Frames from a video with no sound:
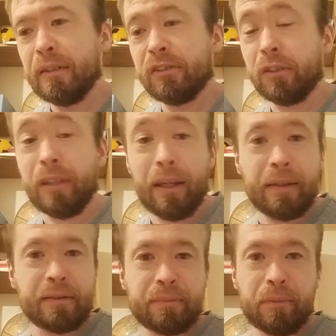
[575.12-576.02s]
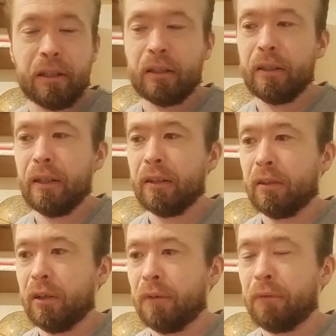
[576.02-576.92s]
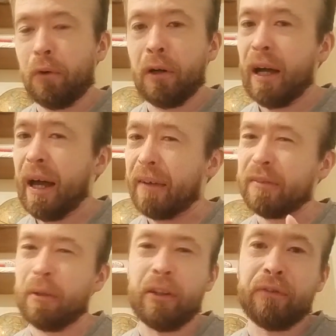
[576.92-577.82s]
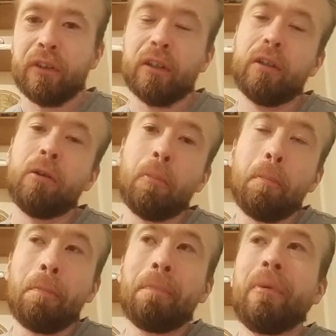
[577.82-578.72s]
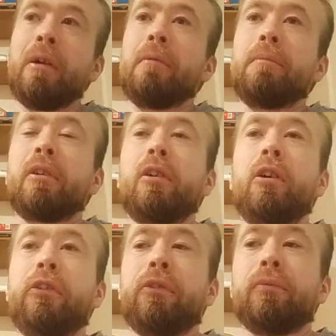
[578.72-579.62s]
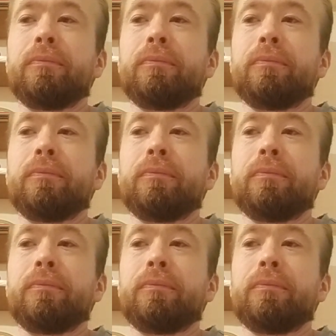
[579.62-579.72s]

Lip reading: So yeah, it's big, and I thought I had to make this video because